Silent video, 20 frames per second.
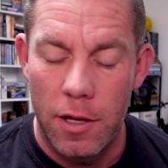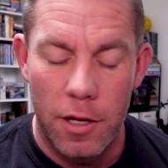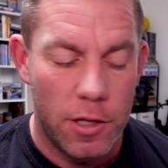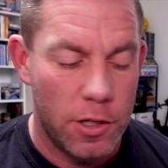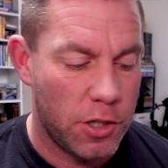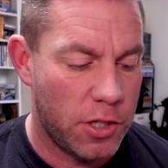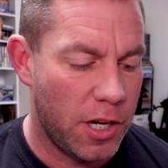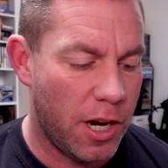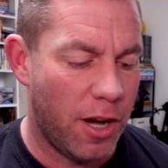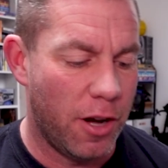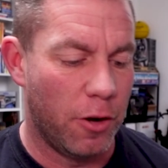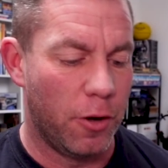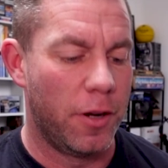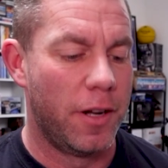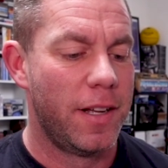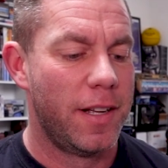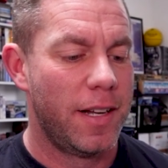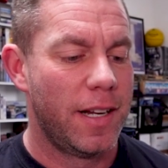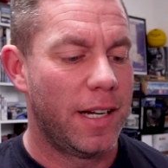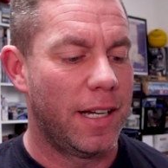So,
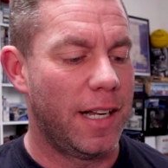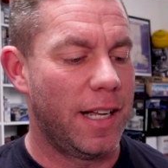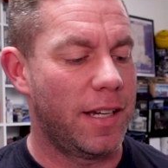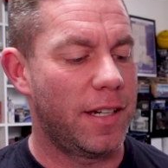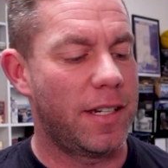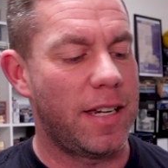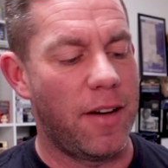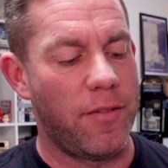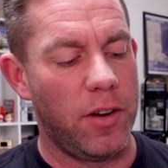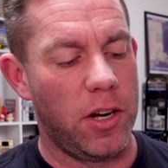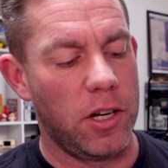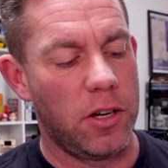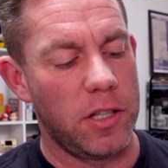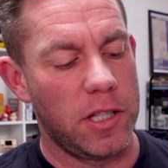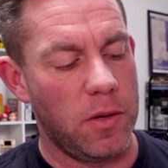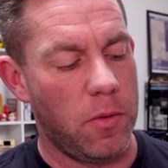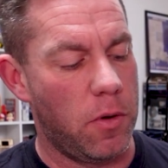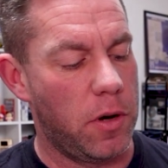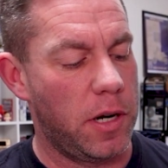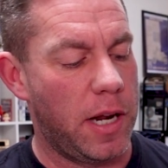let's have a look at
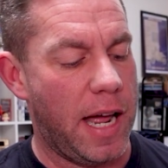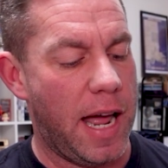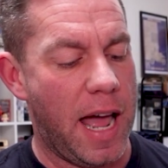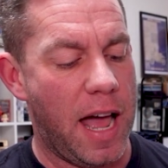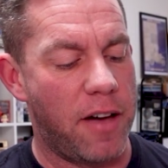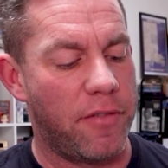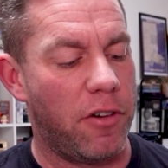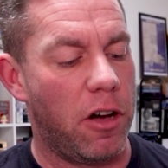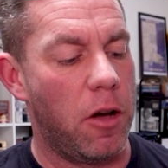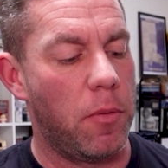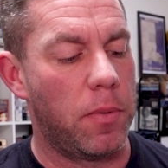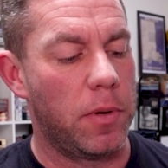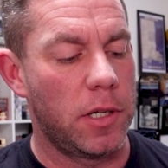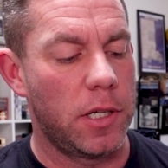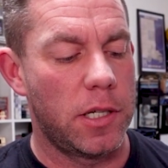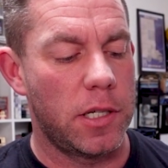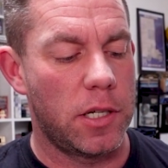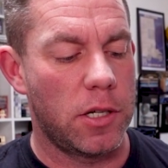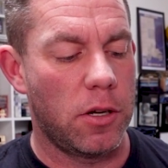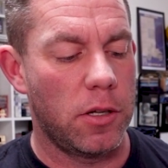the one I have opened,
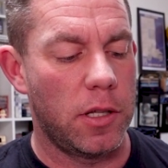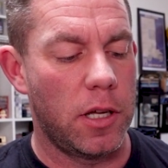because it's got